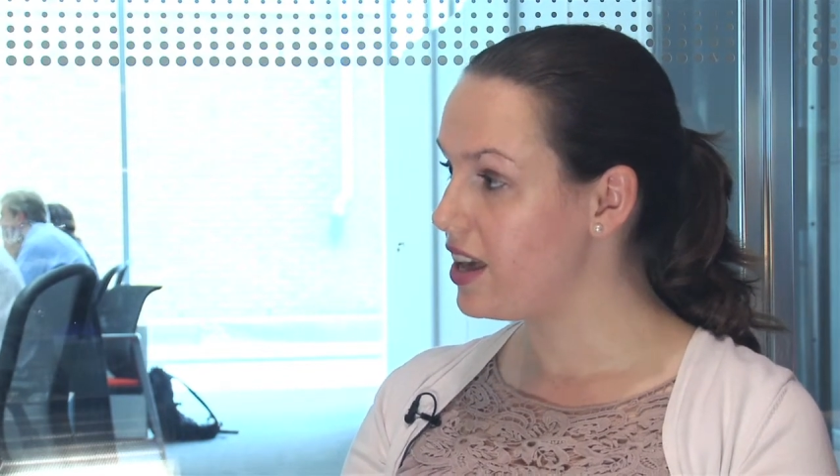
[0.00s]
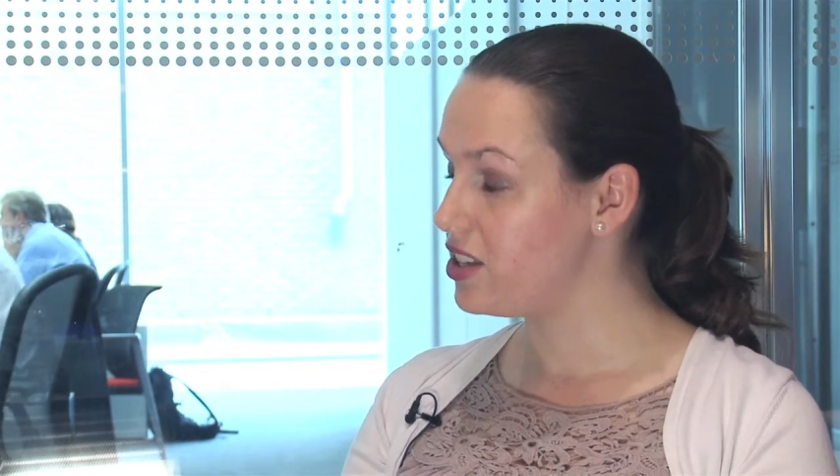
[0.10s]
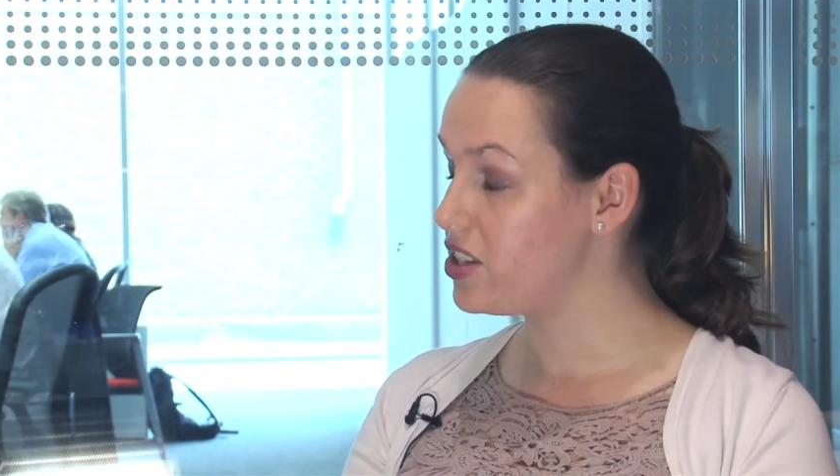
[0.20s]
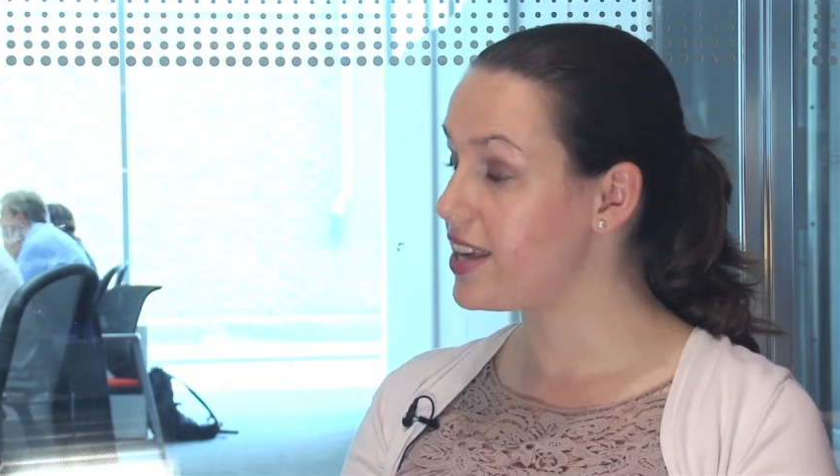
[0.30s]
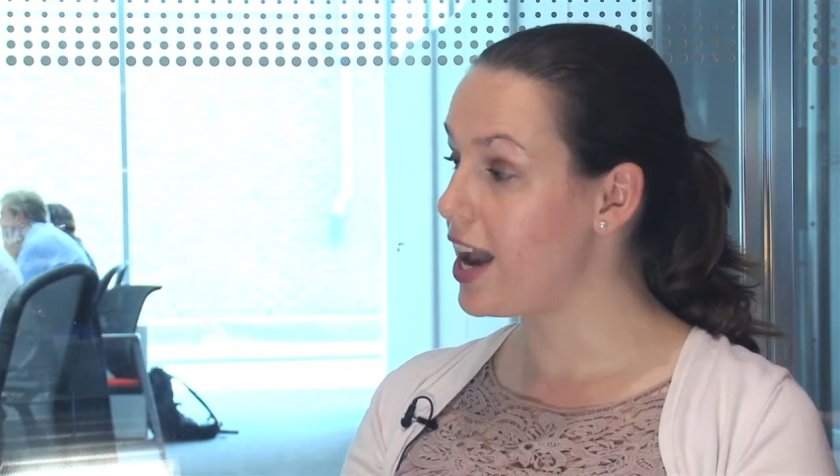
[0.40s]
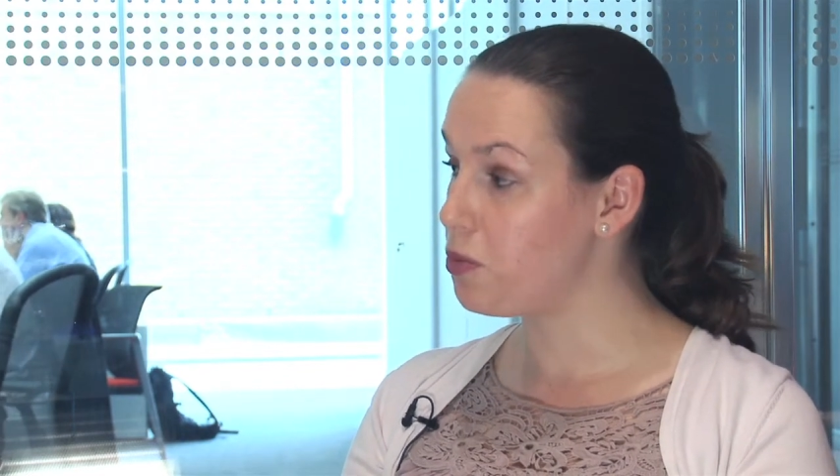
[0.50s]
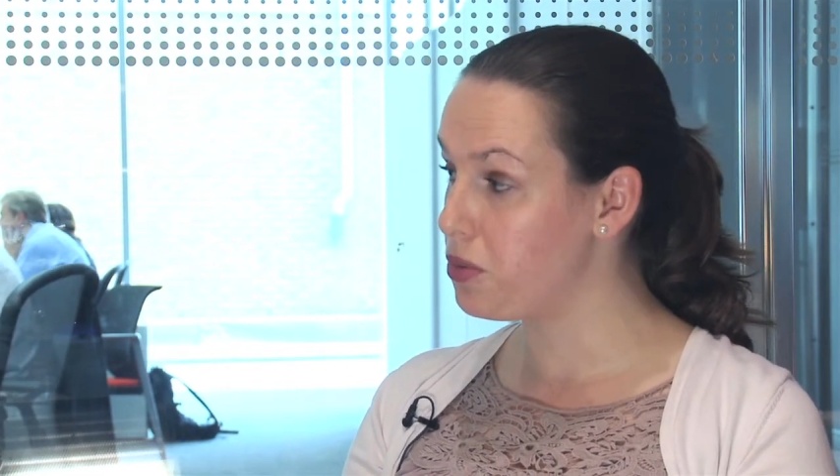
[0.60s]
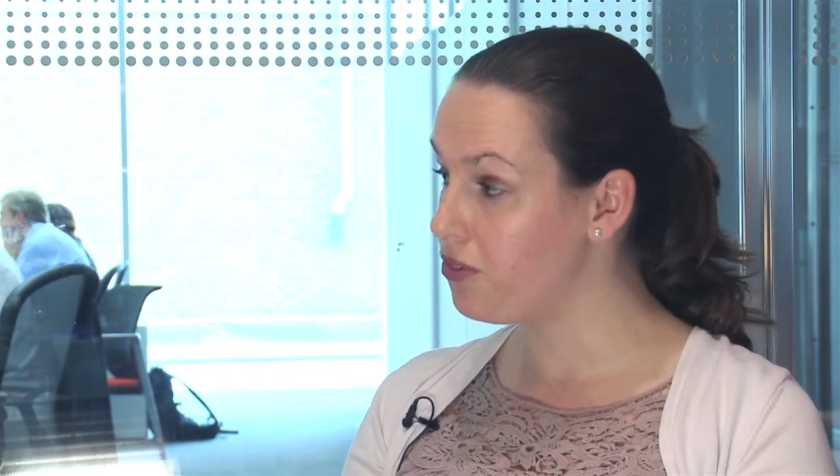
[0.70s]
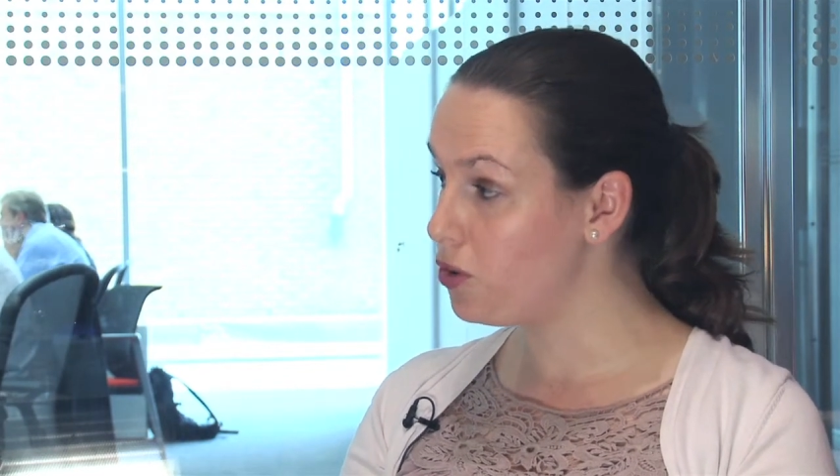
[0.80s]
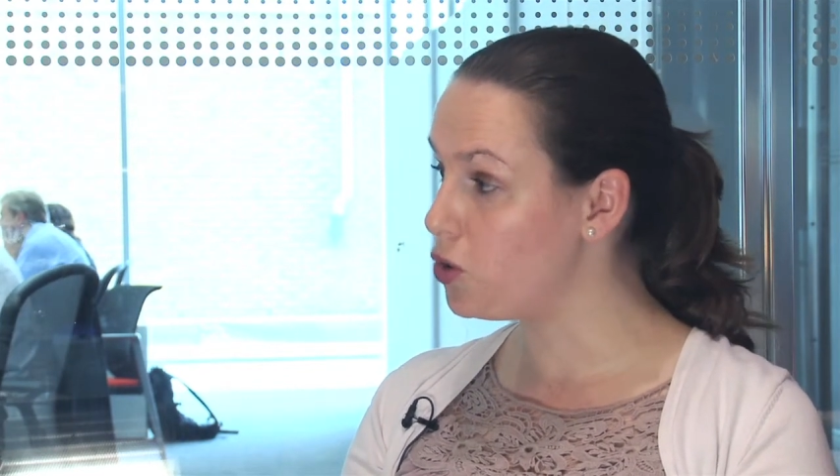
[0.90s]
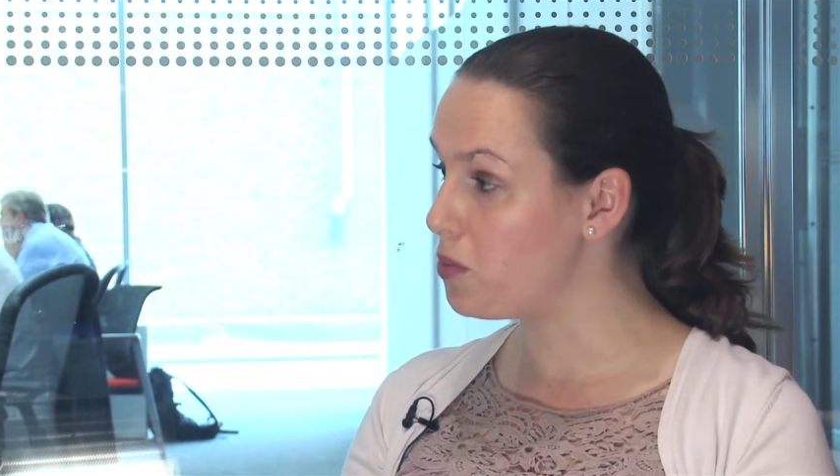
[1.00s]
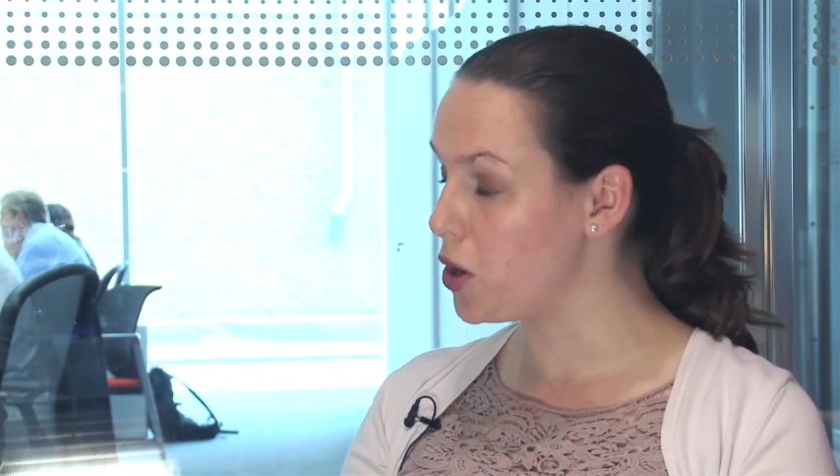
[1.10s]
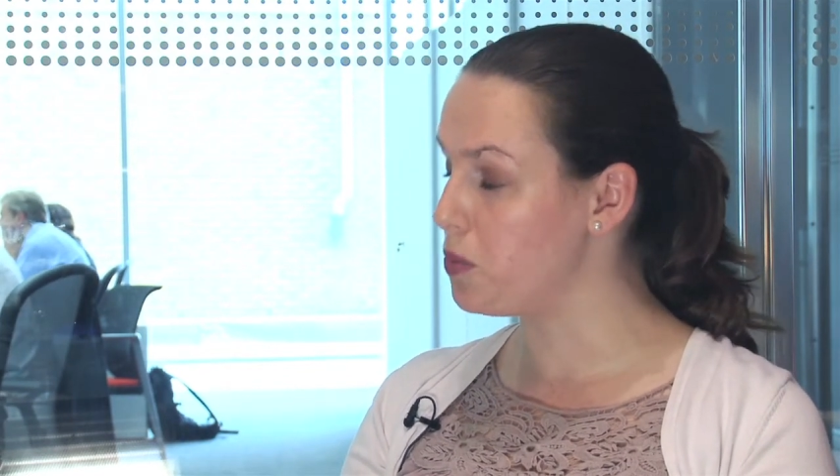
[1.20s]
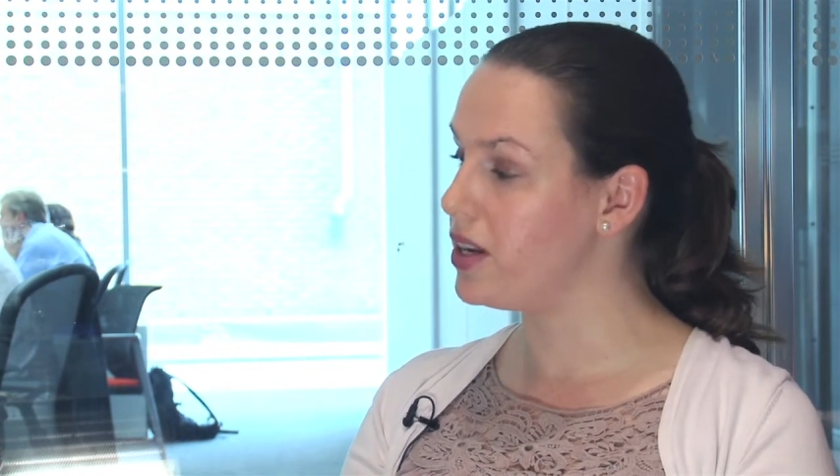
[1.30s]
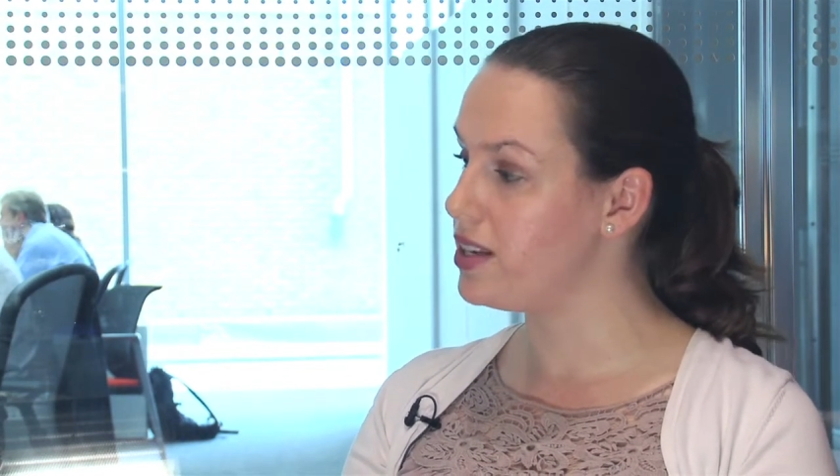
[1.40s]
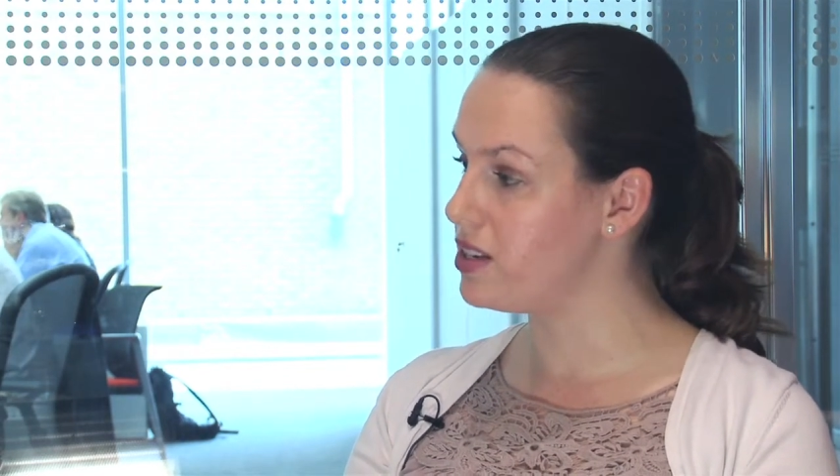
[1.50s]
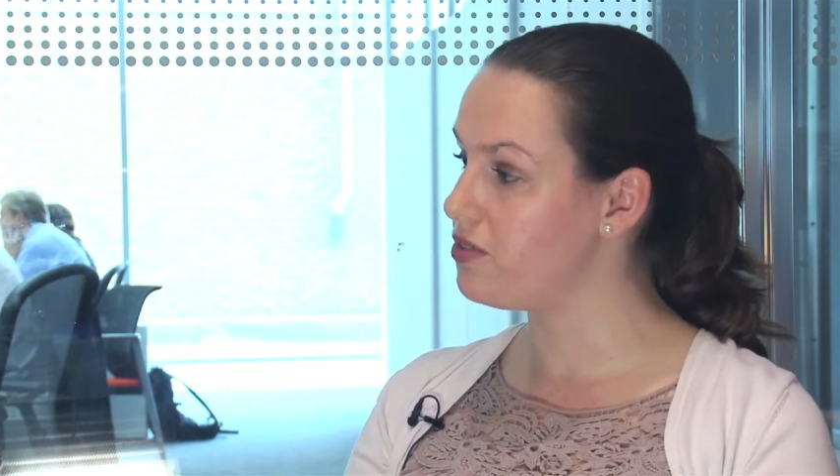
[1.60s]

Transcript: and do they outperform open-ended